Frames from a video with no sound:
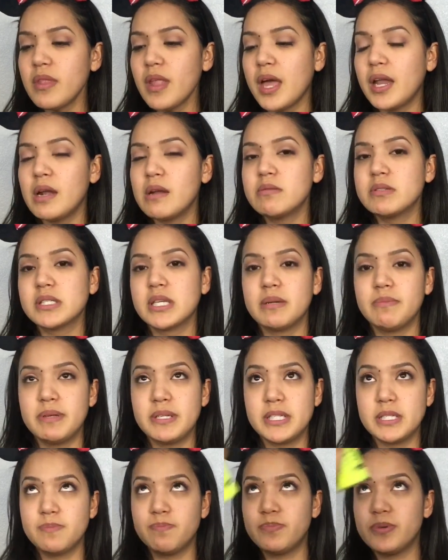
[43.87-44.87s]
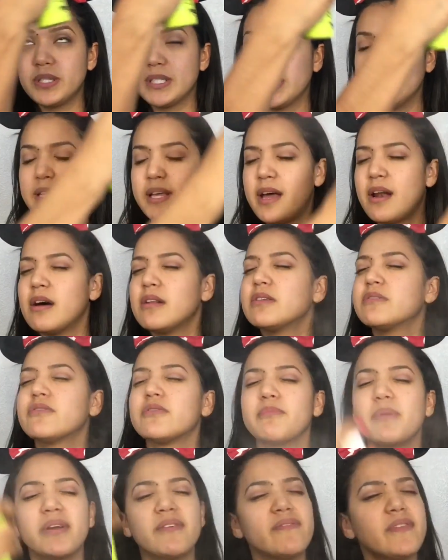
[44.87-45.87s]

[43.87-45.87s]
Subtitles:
and I'm just going to be spritzing that all over my